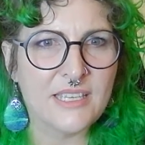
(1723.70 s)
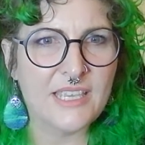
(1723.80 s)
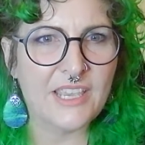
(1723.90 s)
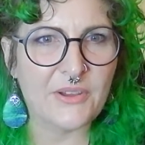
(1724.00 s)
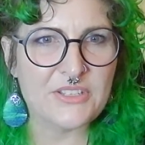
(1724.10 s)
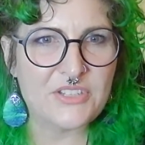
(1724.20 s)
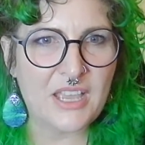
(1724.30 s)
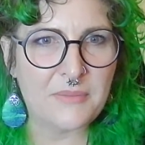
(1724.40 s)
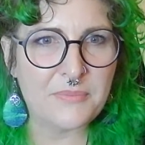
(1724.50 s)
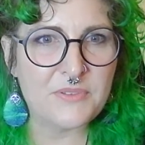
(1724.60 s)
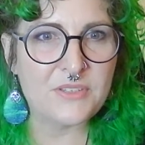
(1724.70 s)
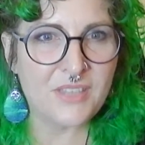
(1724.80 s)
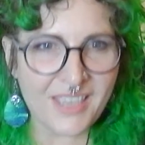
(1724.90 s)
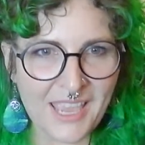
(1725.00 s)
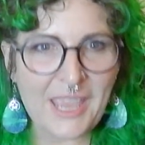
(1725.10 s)
Harry
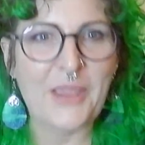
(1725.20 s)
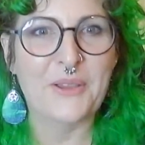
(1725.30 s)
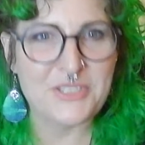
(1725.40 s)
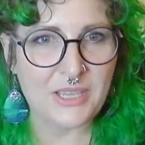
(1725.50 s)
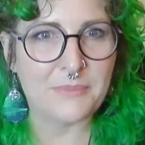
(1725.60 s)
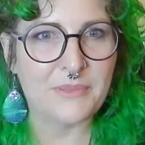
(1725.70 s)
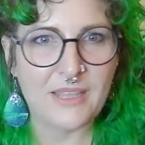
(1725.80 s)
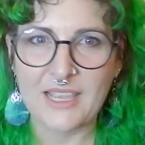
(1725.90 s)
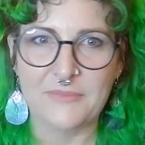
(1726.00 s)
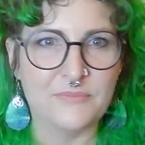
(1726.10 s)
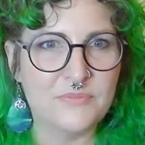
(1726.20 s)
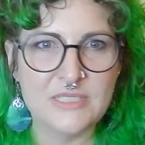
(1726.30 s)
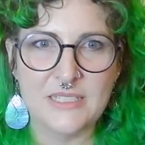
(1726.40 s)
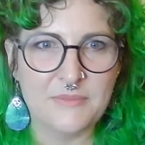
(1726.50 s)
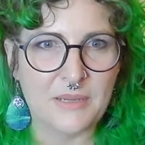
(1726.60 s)
Chapman.
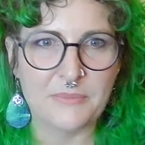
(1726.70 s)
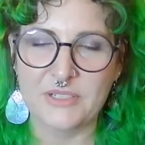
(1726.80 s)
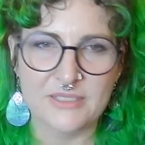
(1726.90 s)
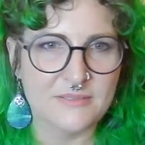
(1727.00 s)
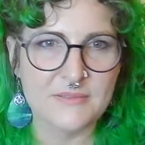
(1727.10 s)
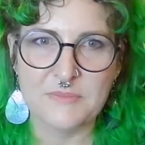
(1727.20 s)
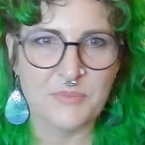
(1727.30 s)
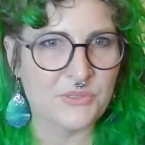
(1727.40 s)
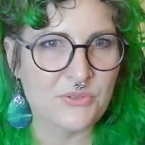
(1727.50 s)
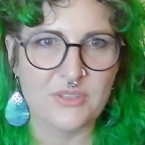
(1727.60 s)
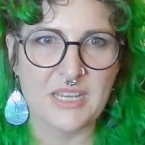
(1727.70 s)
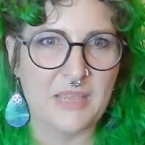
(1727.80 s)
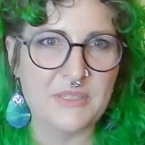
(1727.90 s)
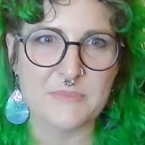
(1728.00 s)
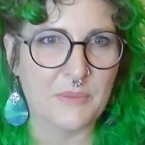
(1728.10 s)
I'm gonna butcher the
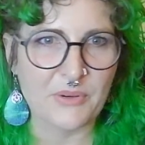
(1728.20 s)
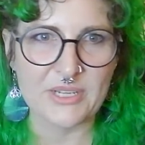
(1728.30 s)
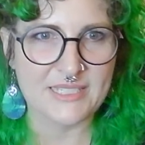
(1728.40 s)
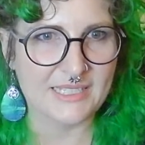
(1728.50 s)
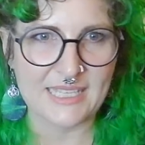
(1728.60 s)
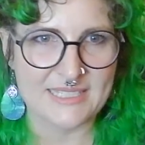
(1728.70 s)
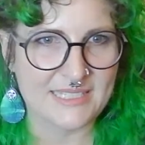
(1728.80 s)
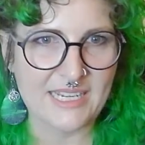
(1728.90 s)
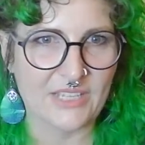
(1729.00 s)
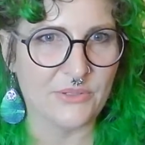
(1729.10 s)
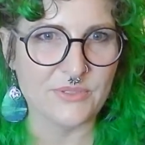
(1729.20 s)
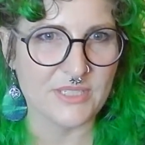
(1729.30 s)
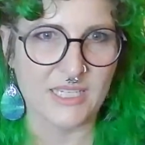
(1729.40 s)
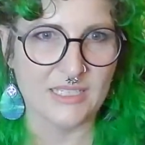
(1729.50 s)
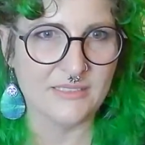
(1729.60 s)
name because my brain's like, that's not how you
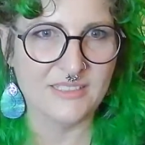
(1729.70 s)
say it.